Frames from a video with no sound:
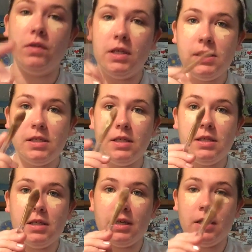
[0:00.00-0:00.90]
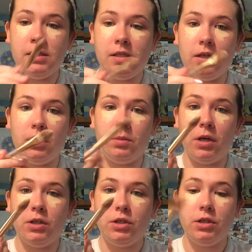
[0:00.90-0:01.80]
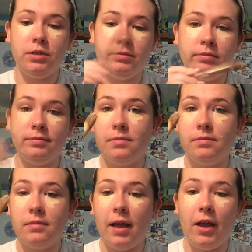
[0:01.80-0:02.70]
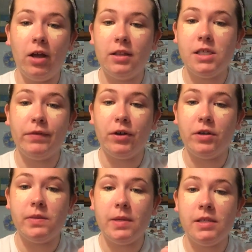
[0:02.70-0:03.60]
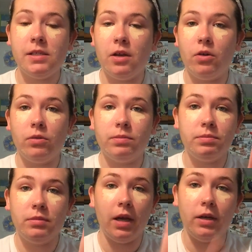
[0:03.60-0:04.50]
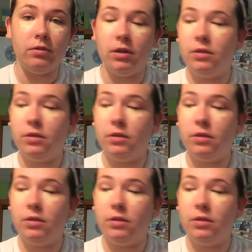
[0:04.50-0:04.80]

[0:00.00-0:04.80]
This is a concealer brush. I got this for Christmas, so I don't